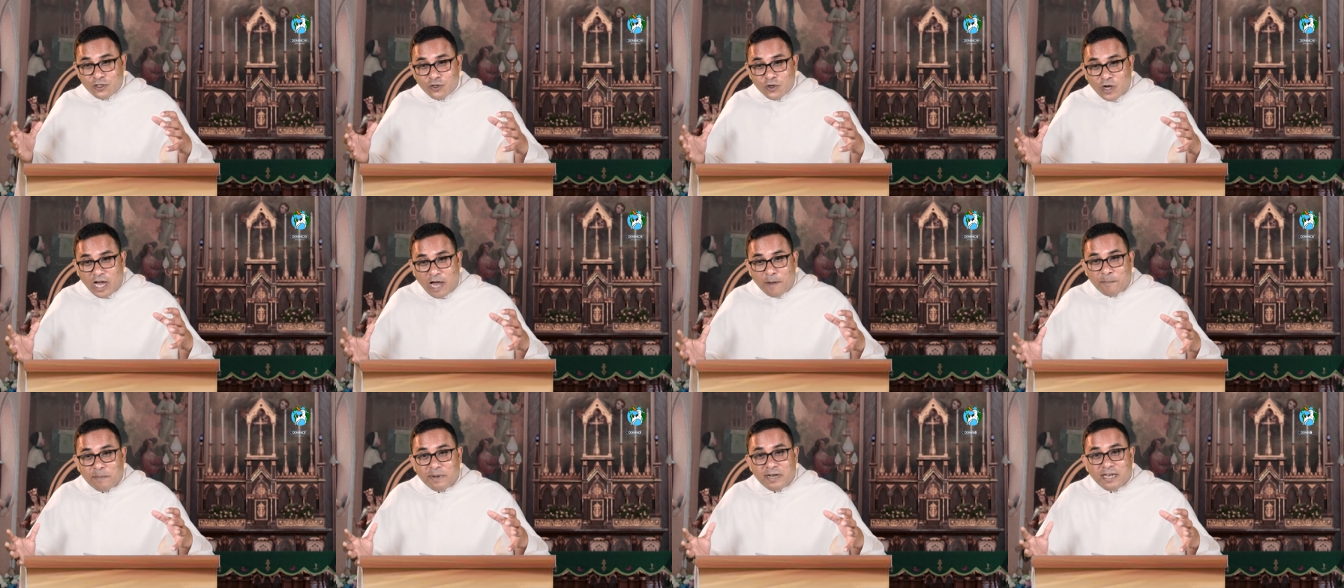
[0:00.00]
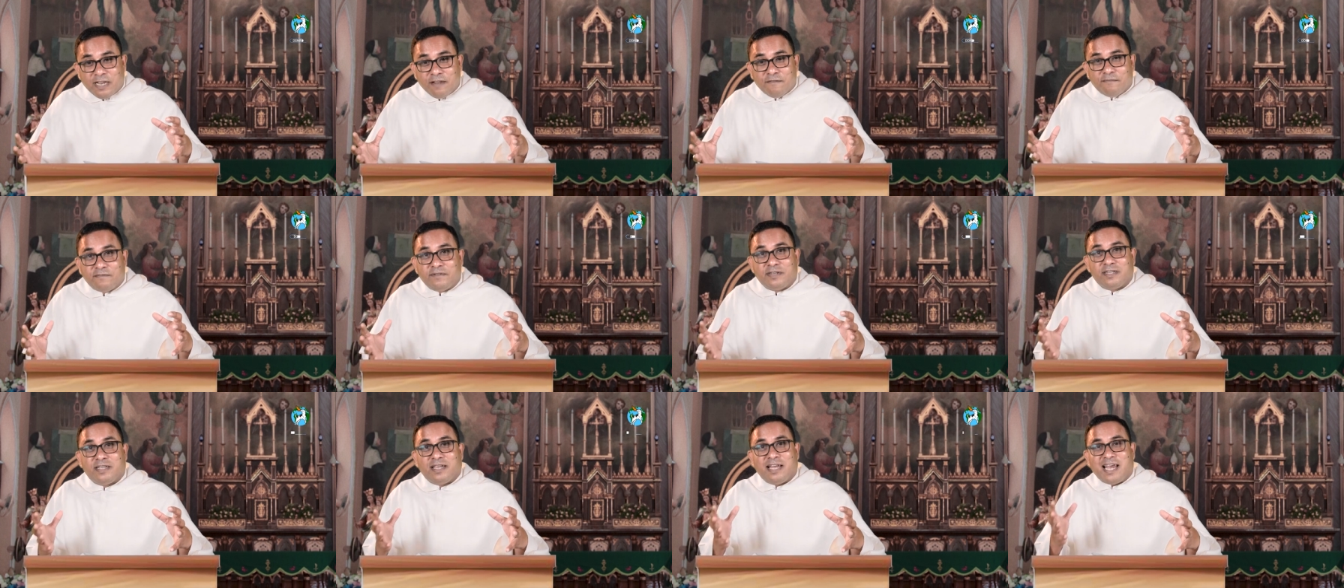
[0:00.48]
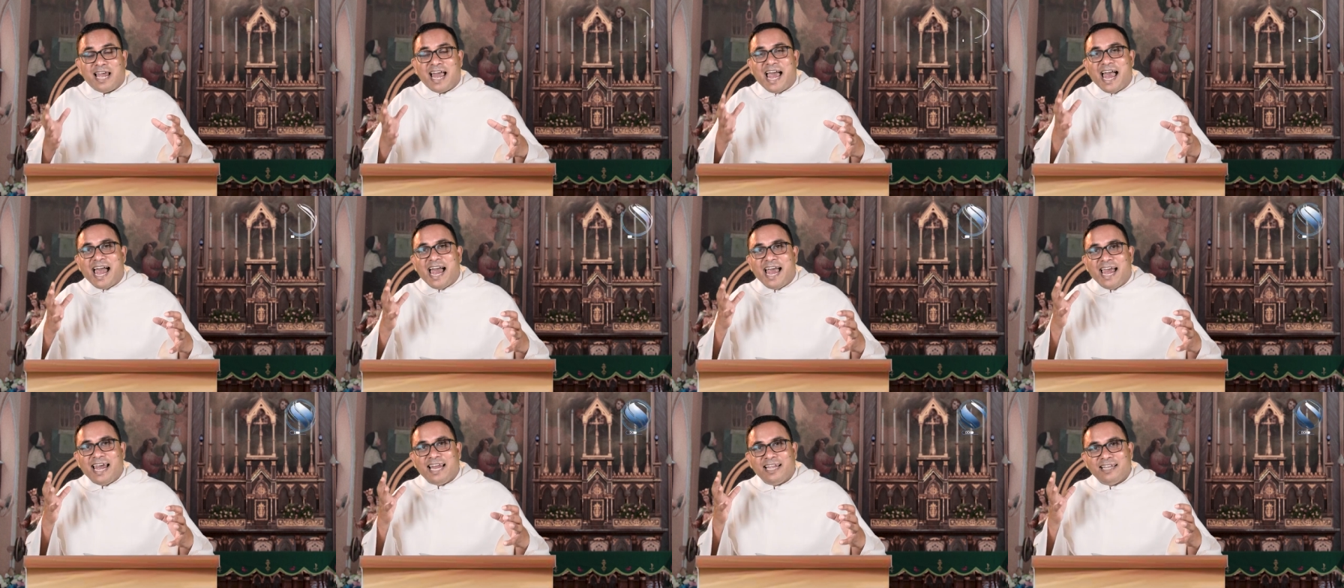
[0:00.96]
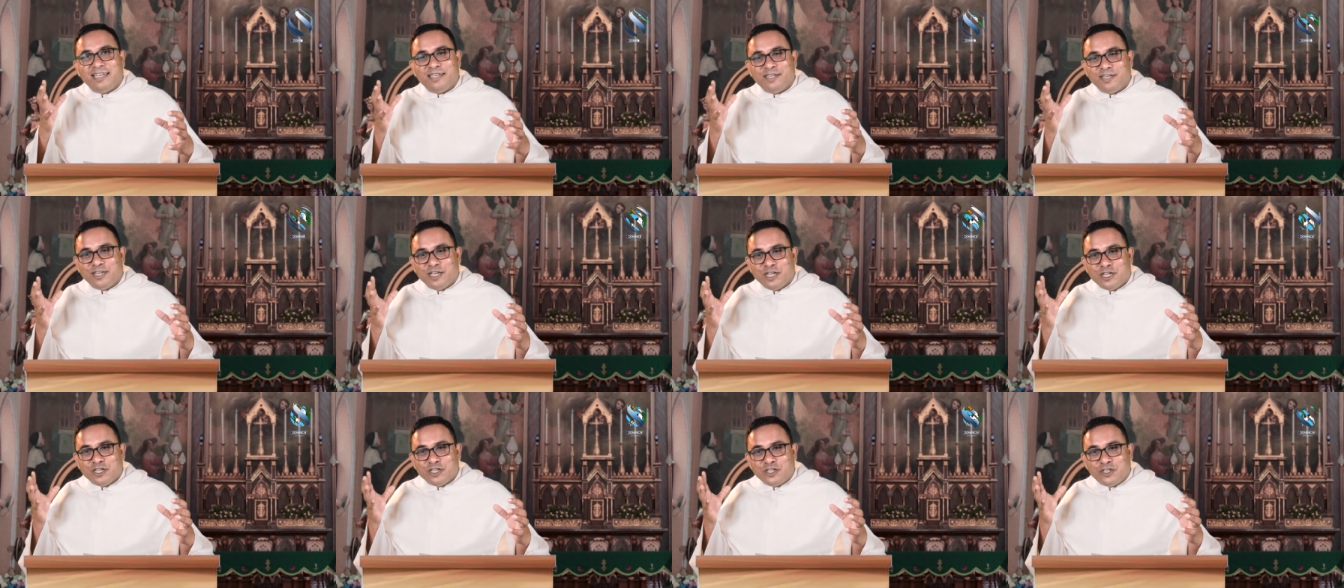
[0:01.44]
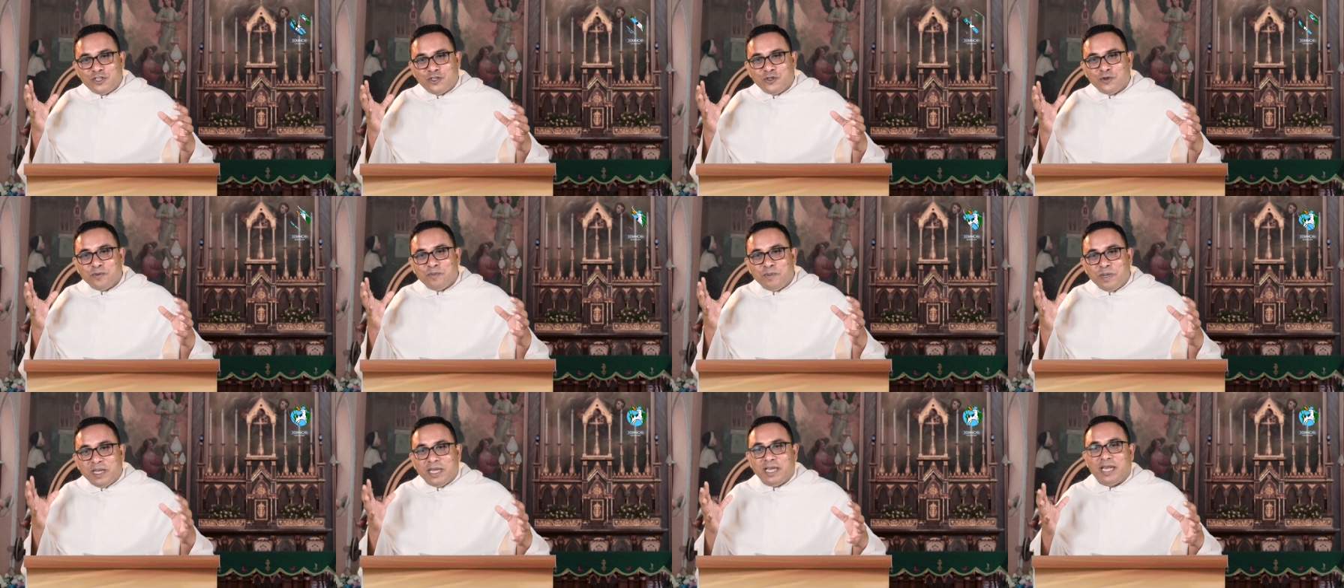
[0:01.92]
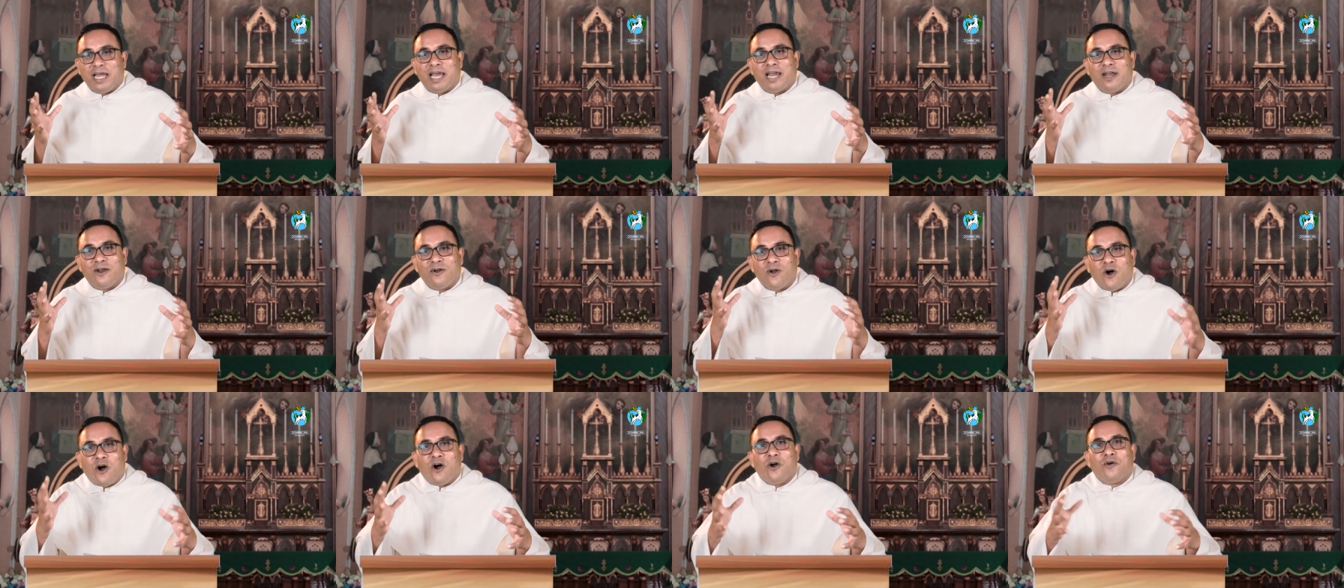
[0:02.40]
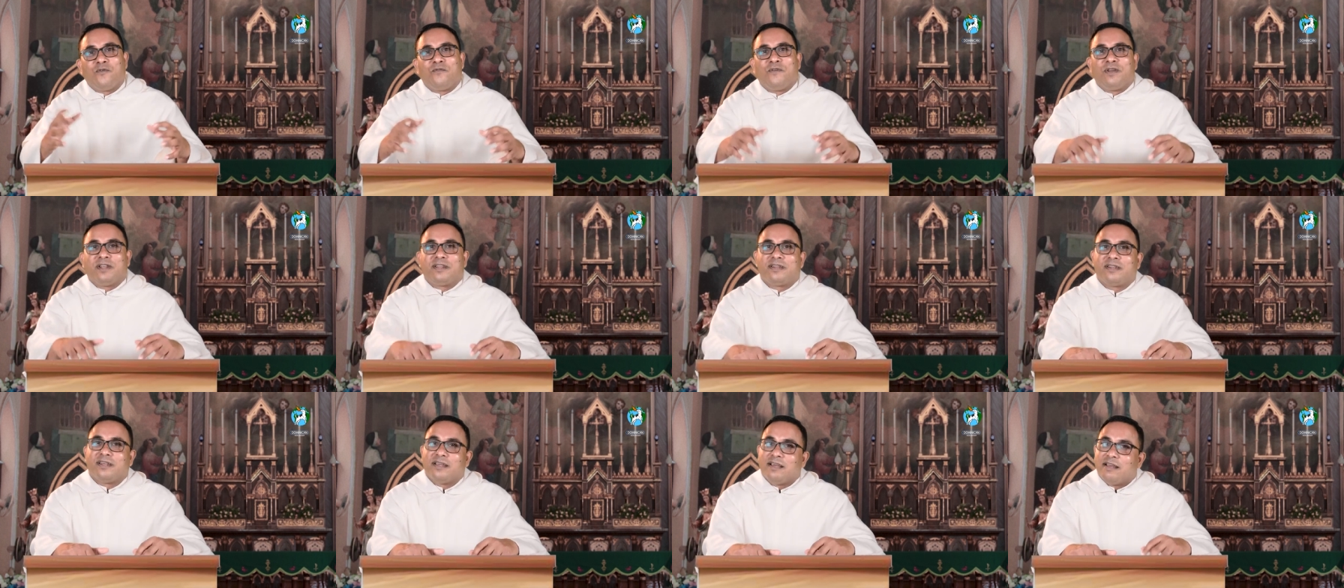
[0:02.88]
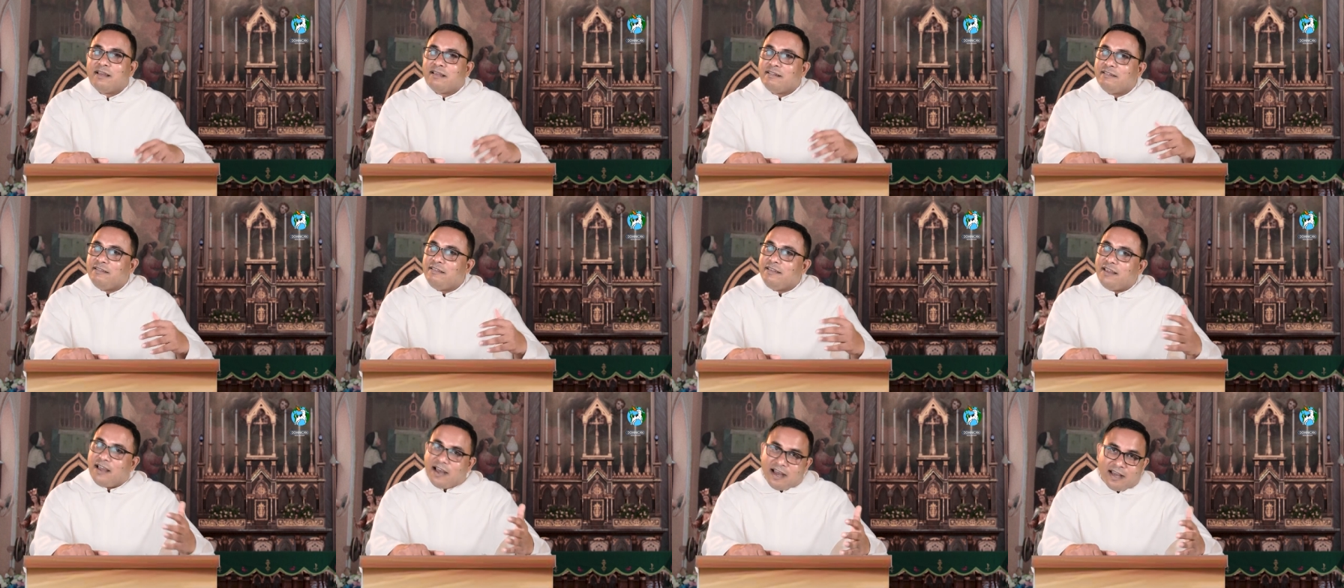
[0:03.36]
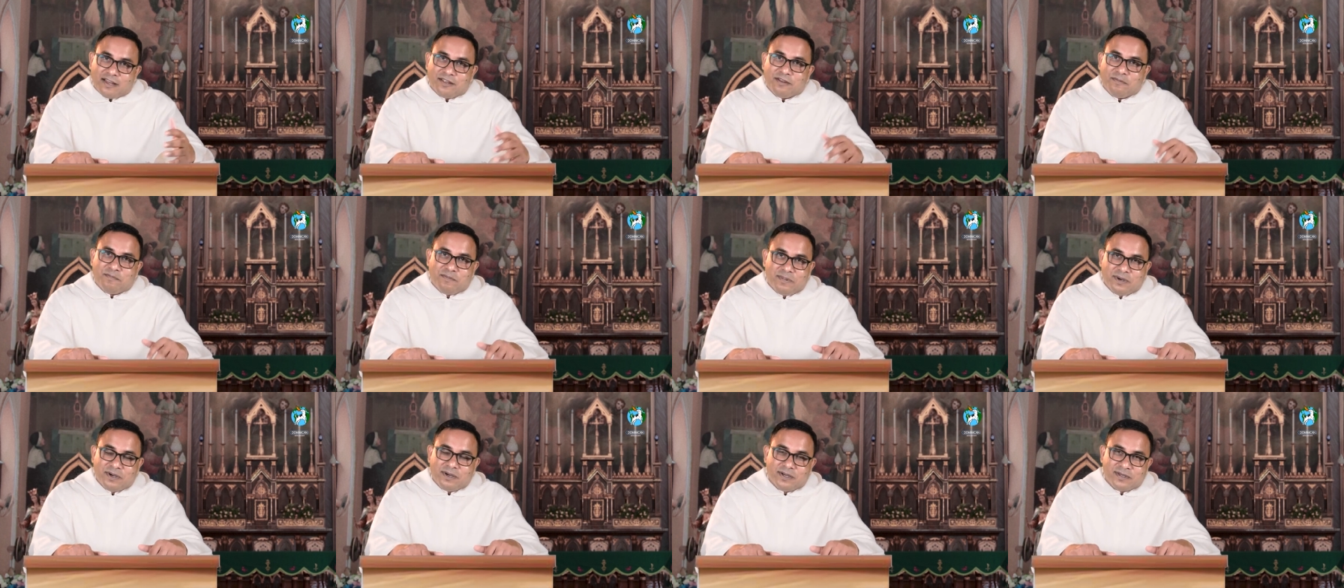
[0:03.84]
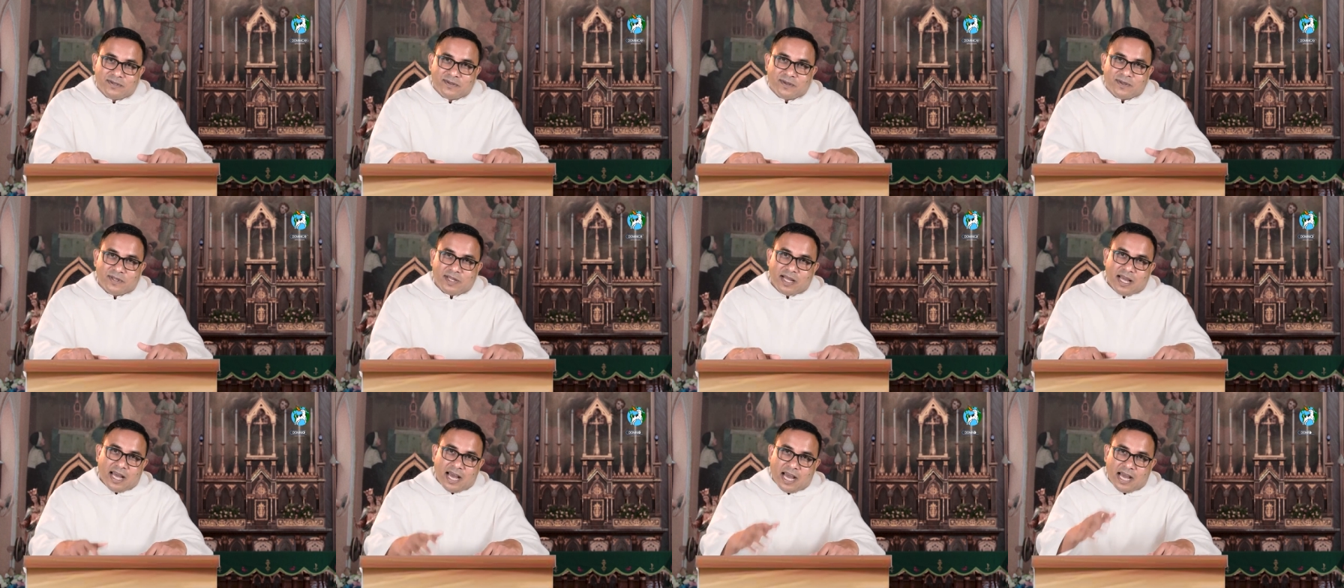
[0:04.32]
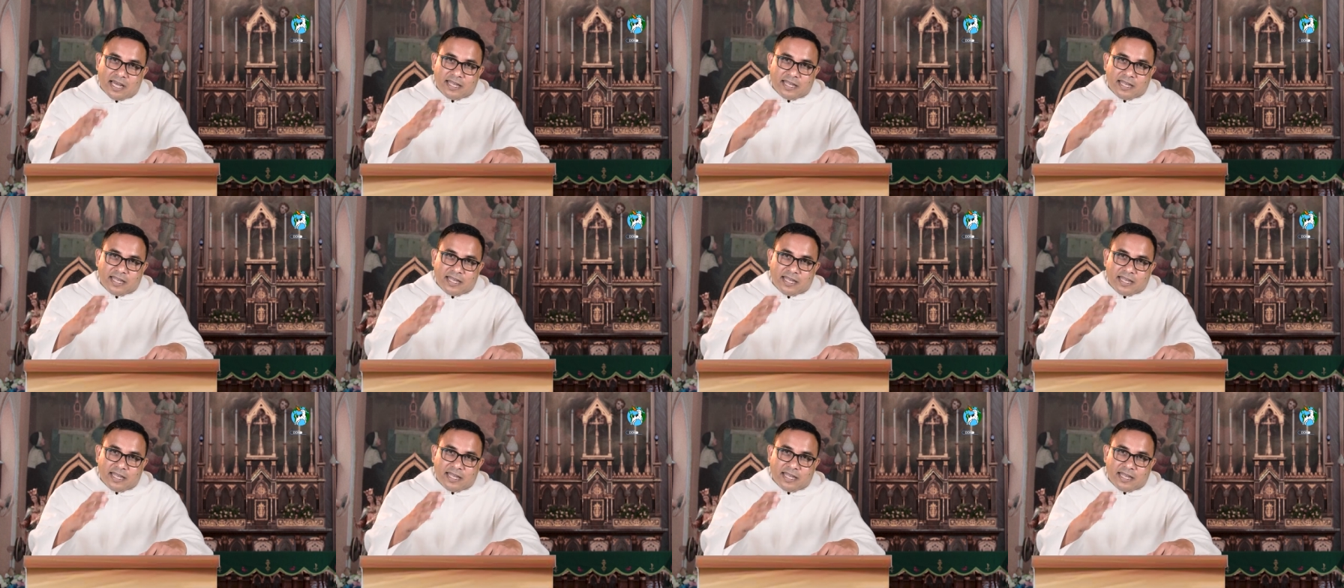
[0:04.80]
to uplift and to be along with the other person.